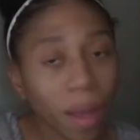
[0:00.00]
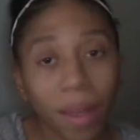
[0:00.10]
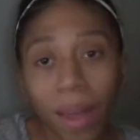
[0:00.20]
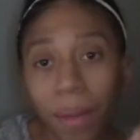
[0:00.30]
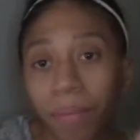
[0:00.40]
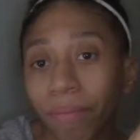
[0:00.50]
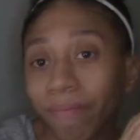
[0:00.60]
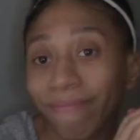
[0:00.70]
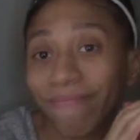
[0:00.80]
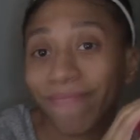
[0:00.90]
yeah,
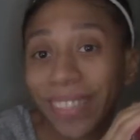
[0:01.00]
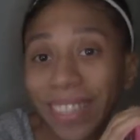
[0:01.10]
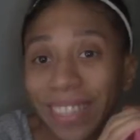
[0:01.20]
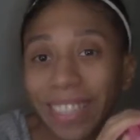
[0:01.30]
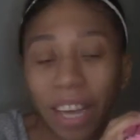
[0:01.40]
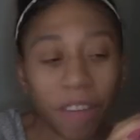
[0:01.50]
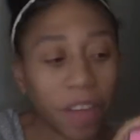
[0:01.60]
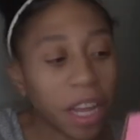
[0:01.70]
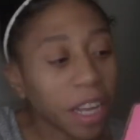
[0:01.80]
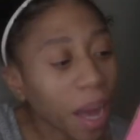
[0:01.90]

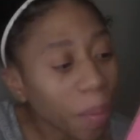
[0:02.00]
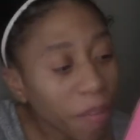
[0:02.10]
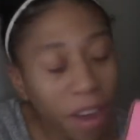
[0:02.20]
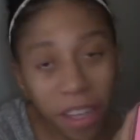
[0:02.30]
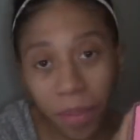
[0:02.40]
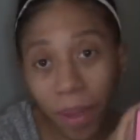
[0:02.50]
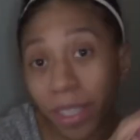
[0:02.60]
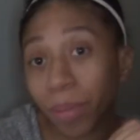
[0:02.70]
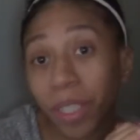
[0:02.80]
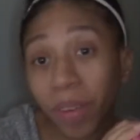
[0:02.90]
finally got my
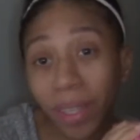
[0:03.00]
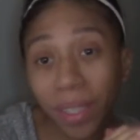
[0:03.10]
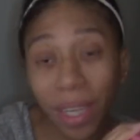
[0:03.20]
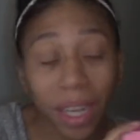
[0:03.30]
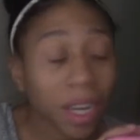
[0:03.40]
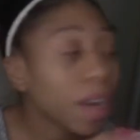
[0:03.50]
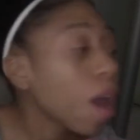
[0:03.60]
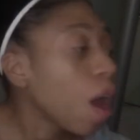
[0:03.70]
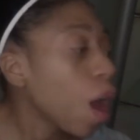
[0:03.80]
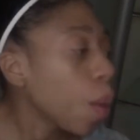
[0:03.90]
Voxbox. I'm so excited.
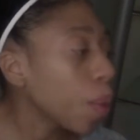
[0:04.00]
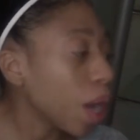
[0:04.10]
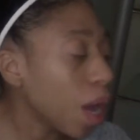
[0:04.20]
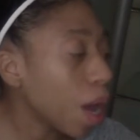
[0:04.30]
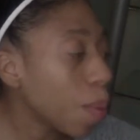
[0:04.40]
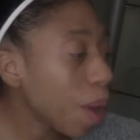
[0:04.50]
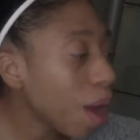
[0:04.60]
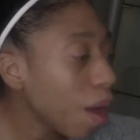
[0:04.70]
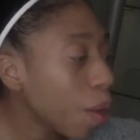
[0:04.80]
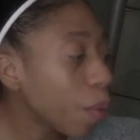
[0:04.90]
But
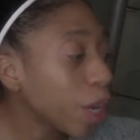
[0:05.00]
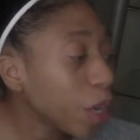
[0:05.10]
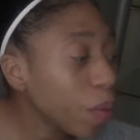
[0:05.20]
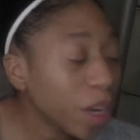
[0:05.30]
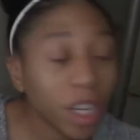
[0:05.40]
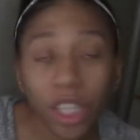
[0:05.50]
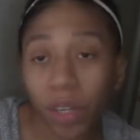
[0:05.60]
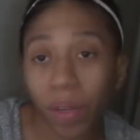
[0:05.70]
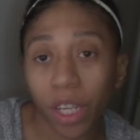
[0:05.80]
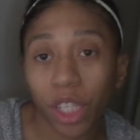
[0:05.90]
what you want to
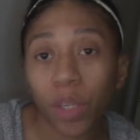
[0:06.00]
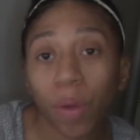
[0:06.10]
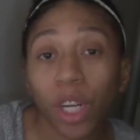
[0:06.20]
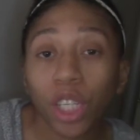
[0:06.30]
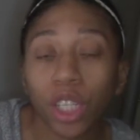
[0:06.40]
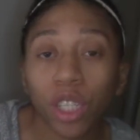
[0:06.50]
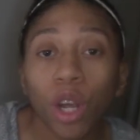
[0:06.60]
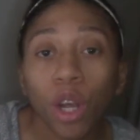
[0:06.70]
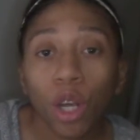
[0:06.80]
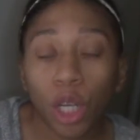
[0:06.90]
do is you want to just
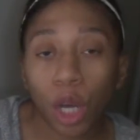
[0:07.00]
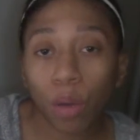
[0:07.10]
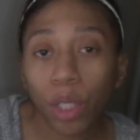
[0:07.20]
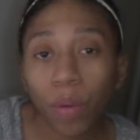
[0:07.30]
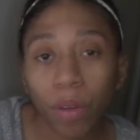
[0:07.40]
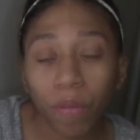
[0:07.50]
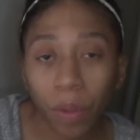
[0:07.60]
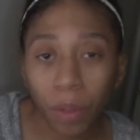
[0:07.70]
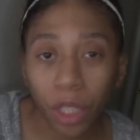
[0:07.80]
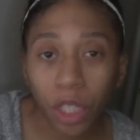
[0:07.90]
go to
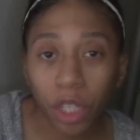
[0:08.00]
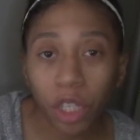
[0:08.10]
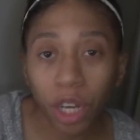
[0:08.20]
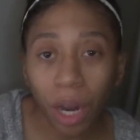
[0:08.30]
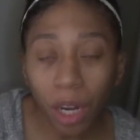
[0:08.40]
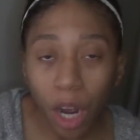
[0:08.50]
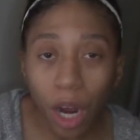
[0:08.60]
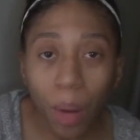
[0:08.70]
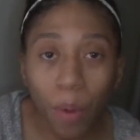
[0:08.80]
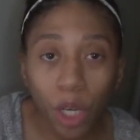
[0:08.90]

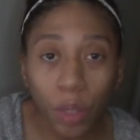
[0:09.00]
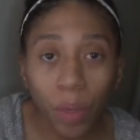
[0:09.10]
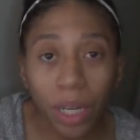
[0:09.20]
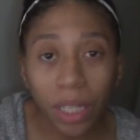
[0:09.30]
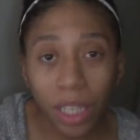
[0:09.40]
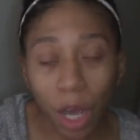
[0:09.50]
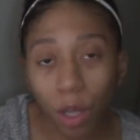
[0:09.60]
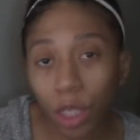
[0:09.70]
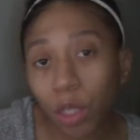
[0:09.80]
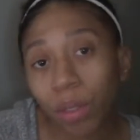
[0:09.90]
influencer.com, or you want to
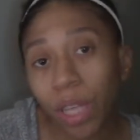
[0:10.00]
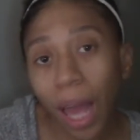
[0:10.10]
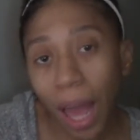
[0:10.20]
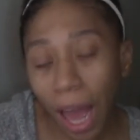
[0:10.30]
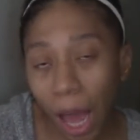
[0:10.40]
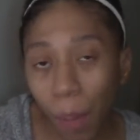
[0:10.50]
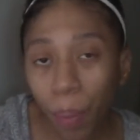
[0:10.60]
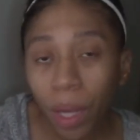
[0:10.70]
download the app,